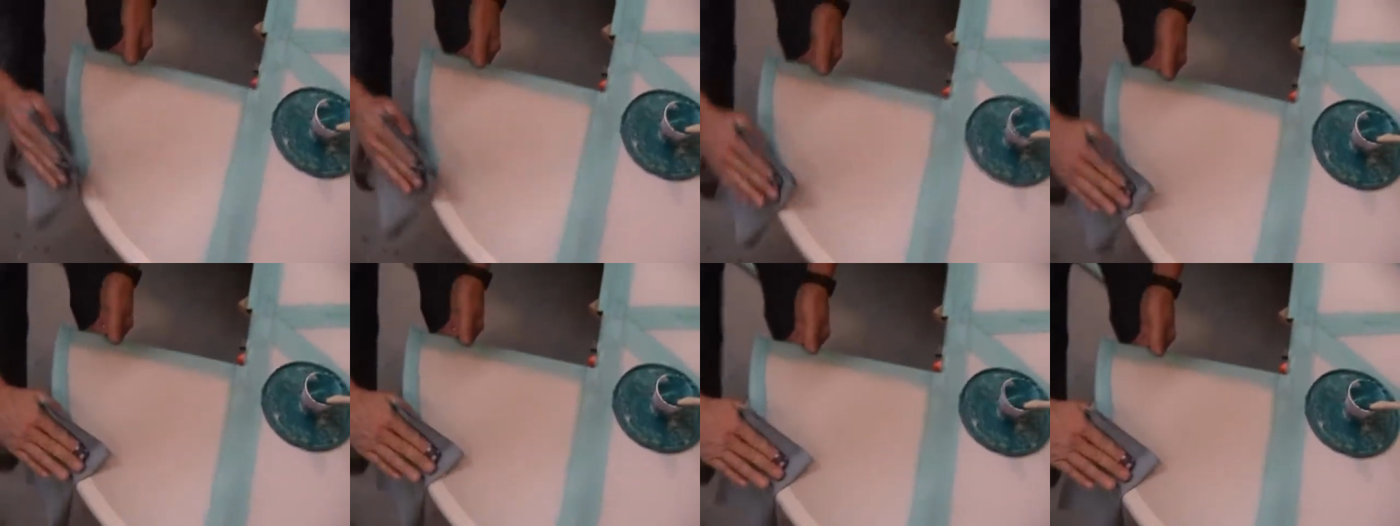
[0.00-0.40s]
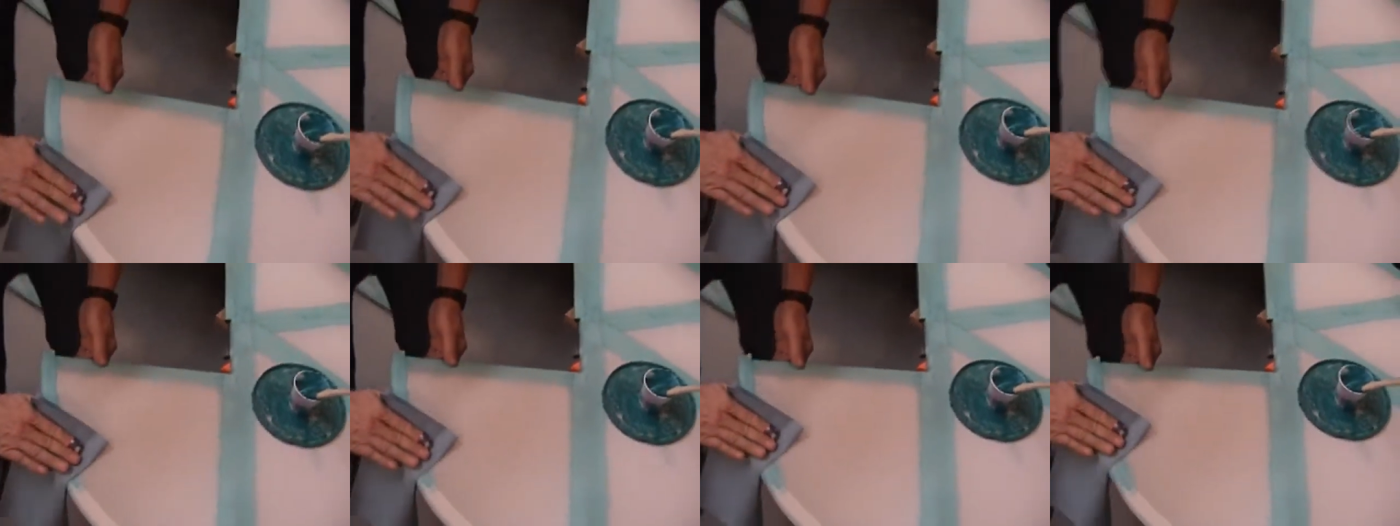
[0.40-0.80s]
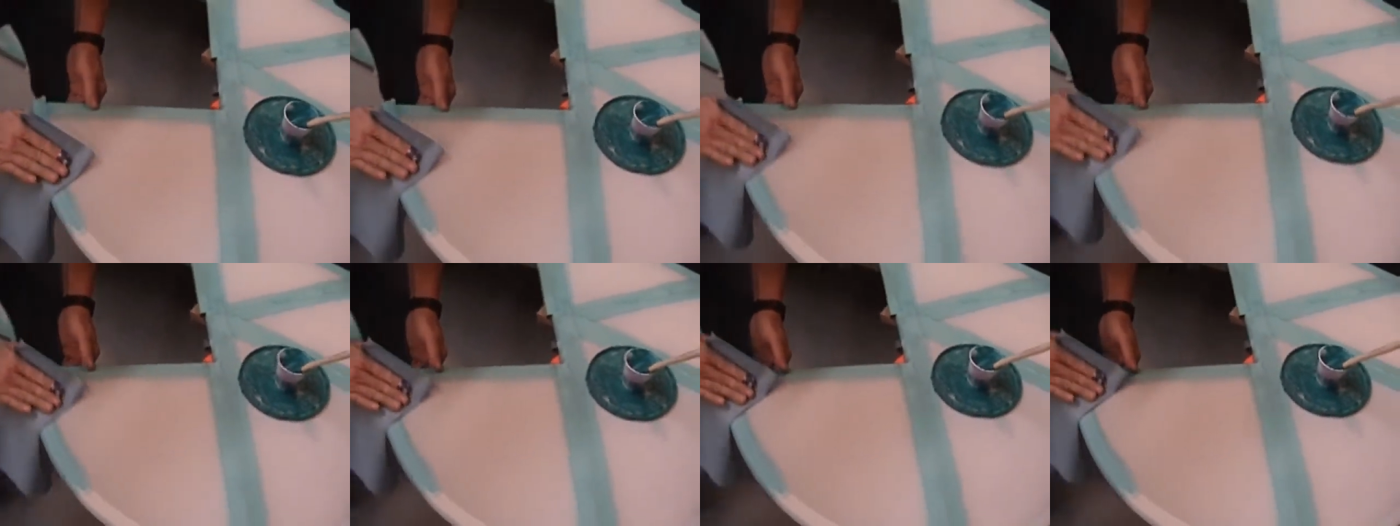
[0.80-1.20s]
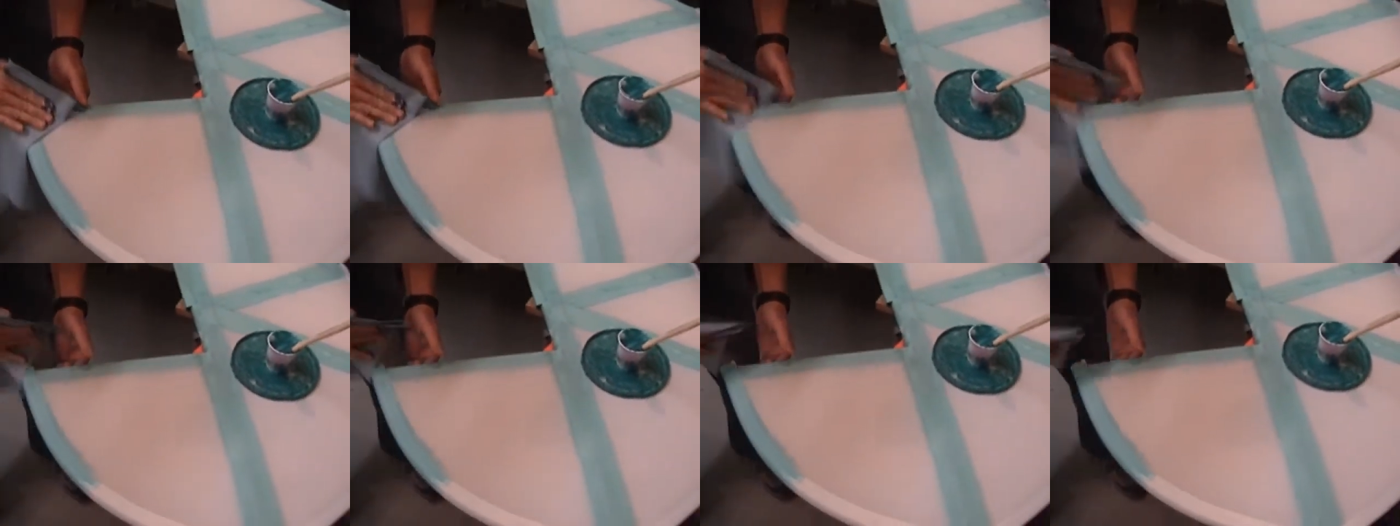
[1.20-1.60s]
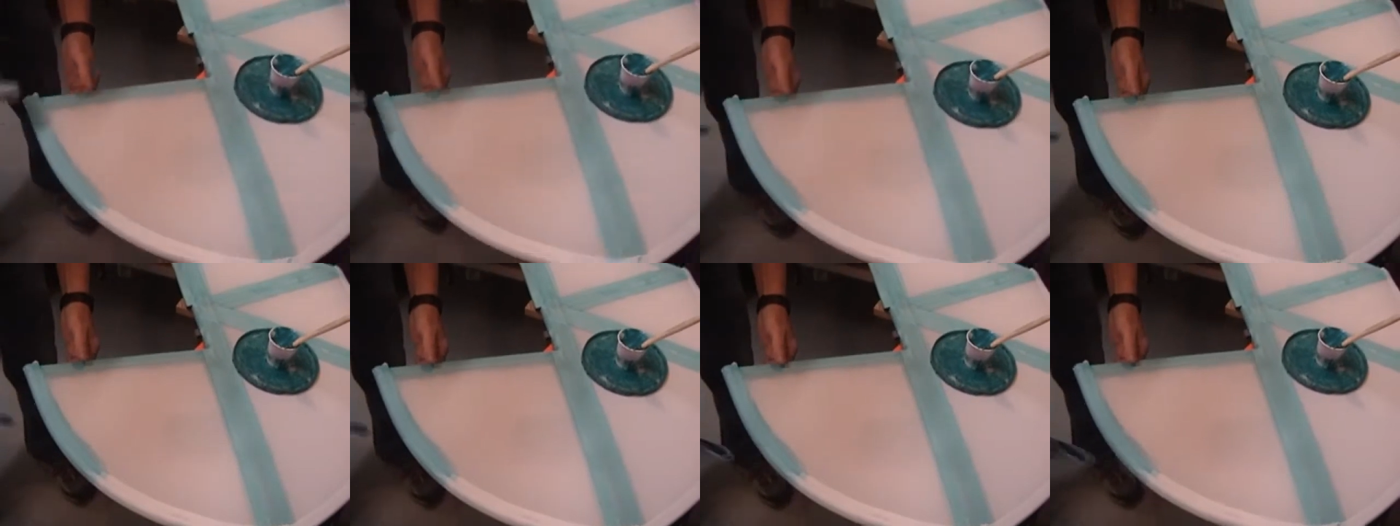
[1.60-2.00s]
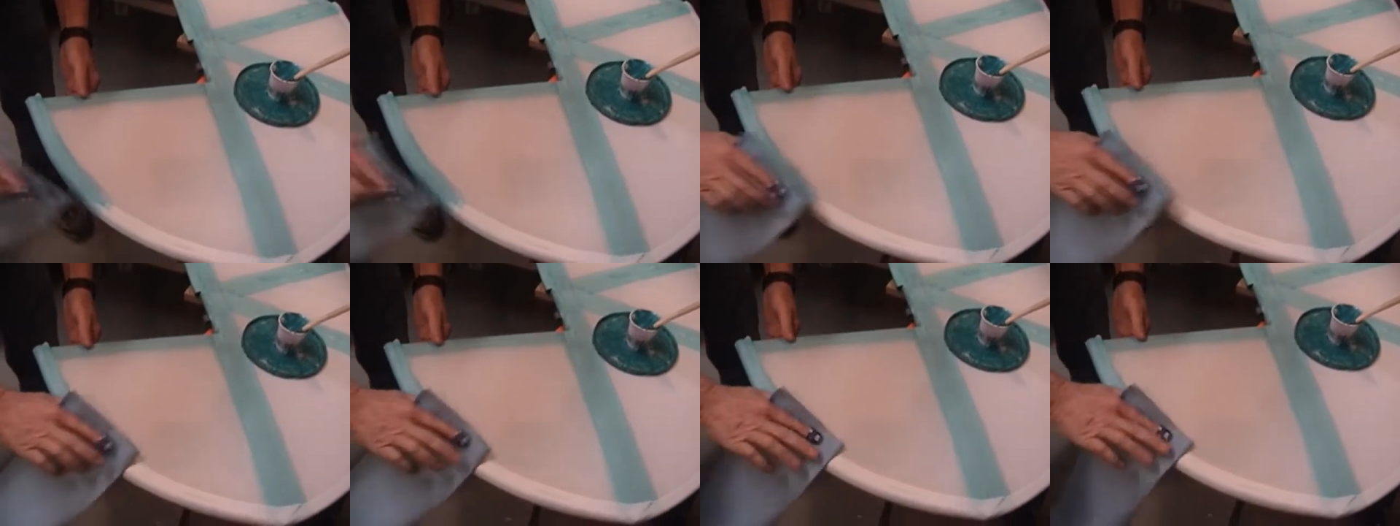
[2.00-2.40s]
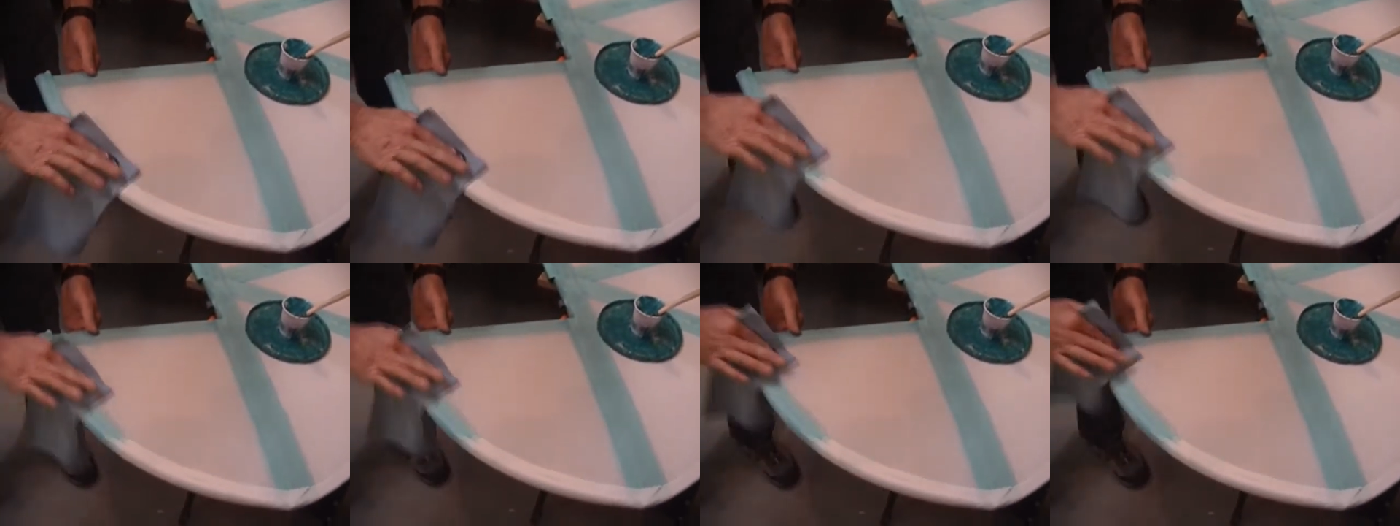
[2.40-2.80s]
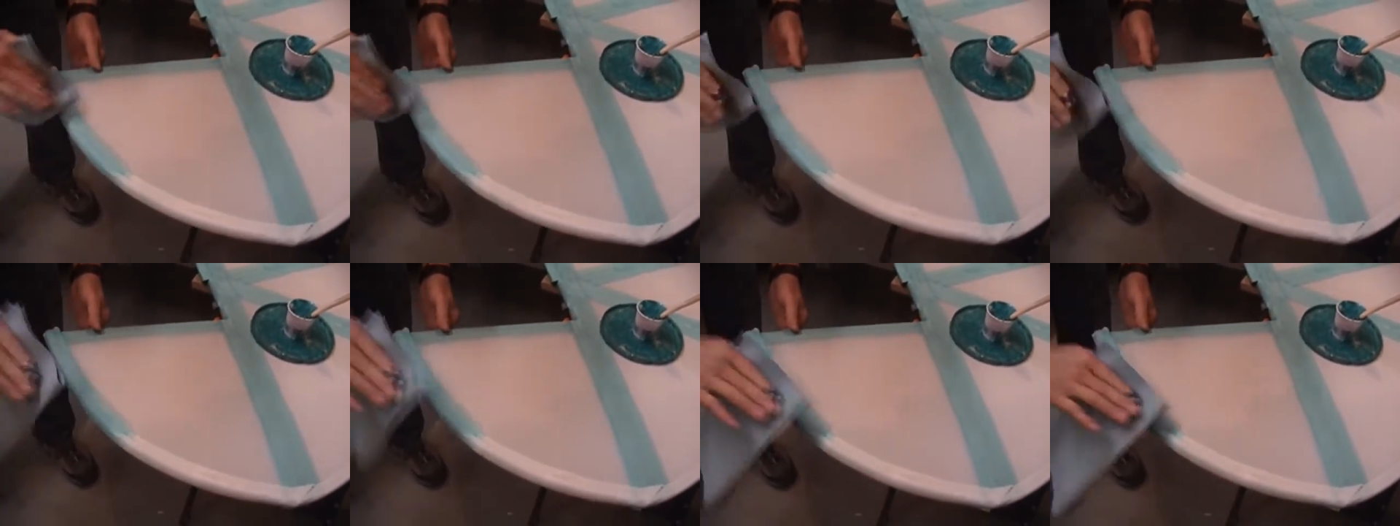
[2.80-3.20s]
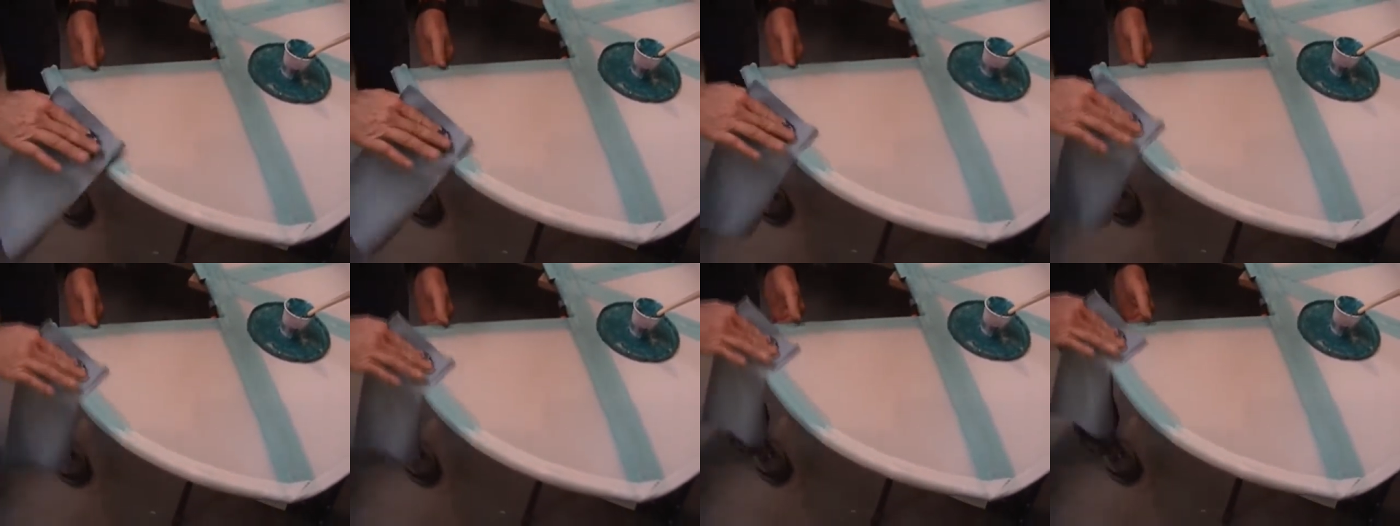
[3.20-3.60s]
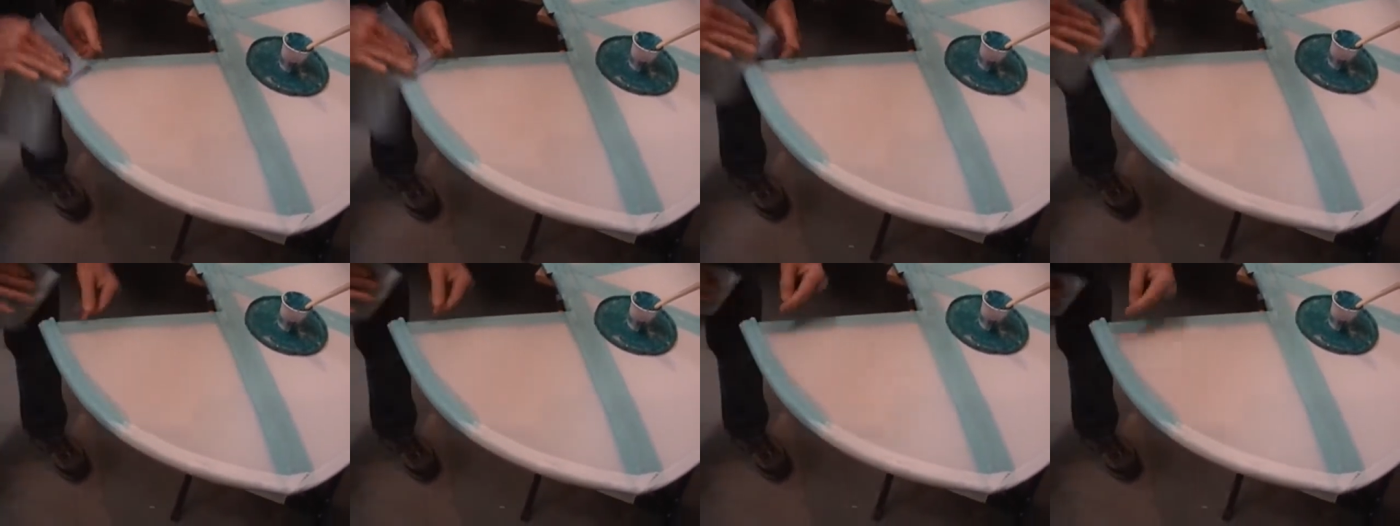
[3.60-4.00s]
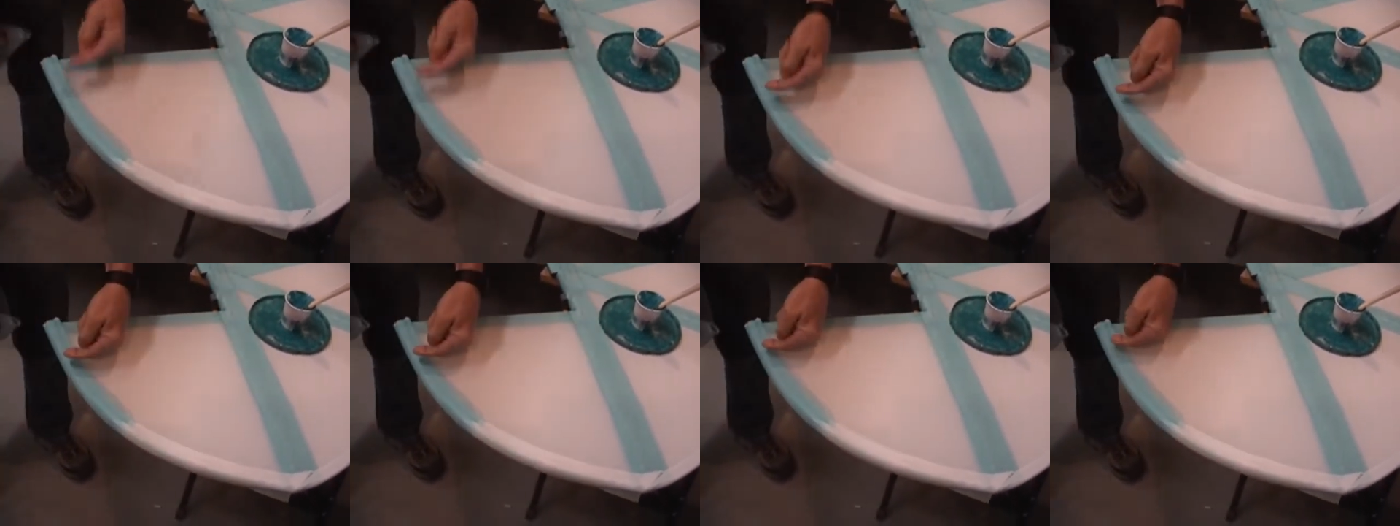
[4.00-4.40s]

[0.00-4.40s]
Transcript: (no speaker visible)